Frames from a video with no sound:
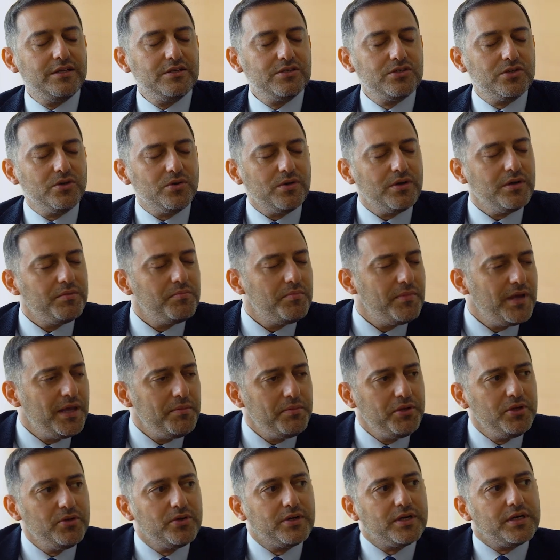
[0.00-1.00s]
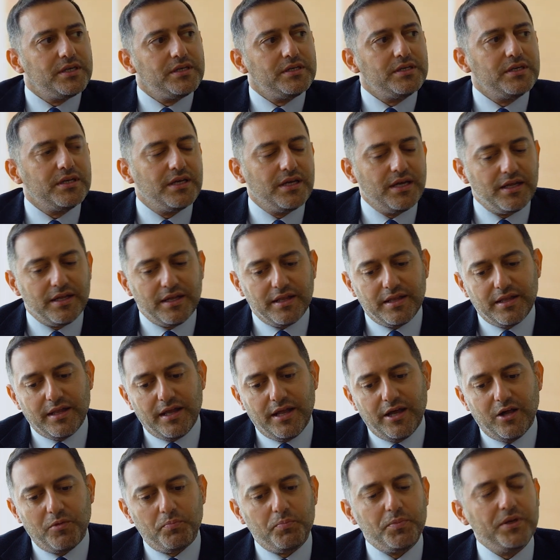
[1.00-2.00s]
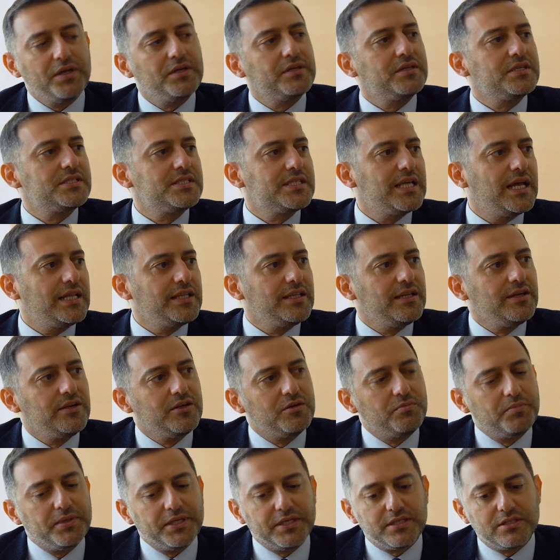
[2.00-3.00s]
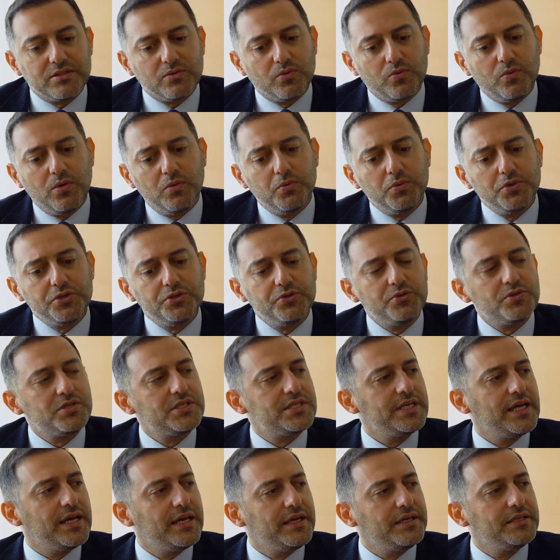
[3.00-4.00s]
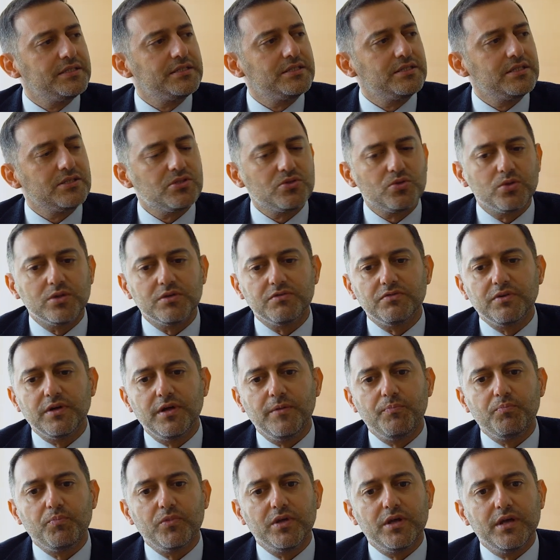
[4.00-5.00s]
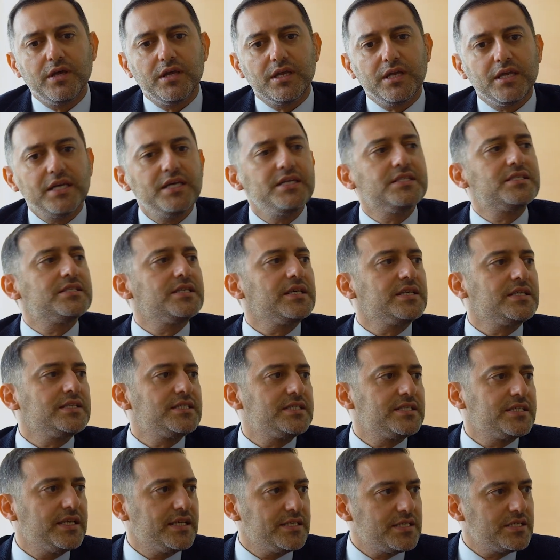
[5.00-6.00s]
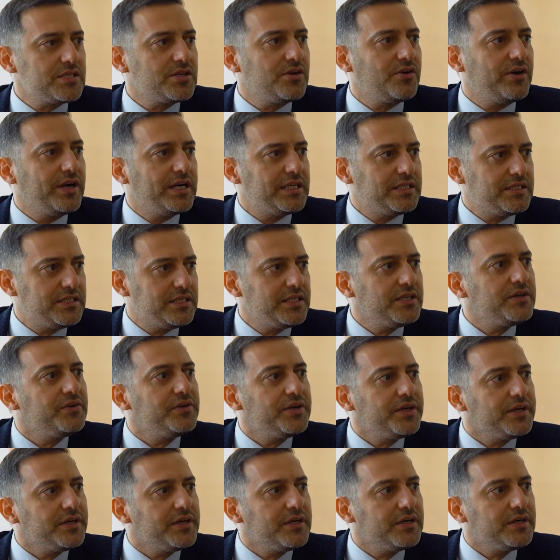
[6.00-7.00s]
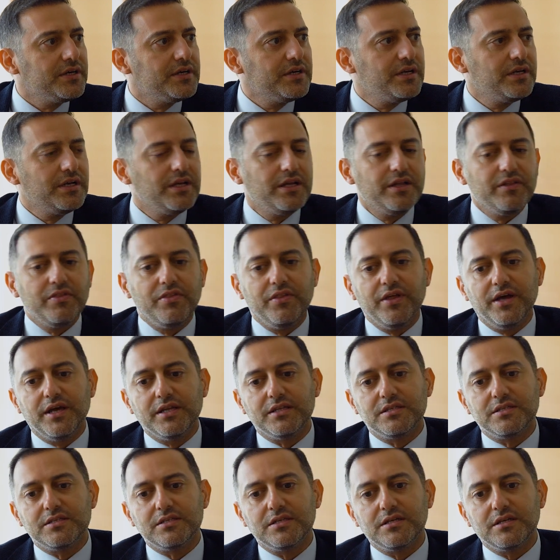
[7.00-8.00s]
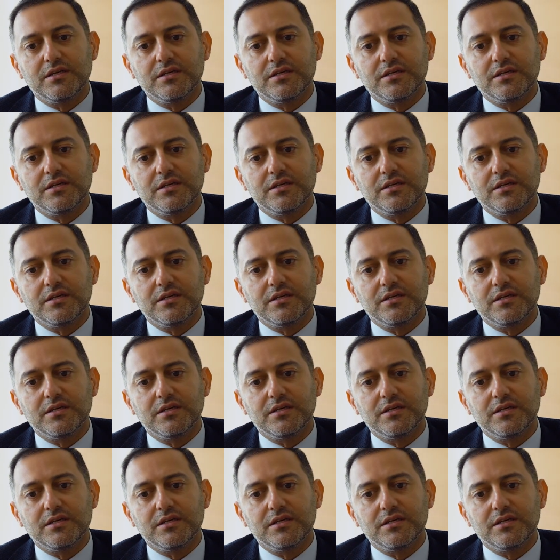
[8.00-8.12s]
So maybe you can help me understand a little bit, what would you say is the sort of key success criteria that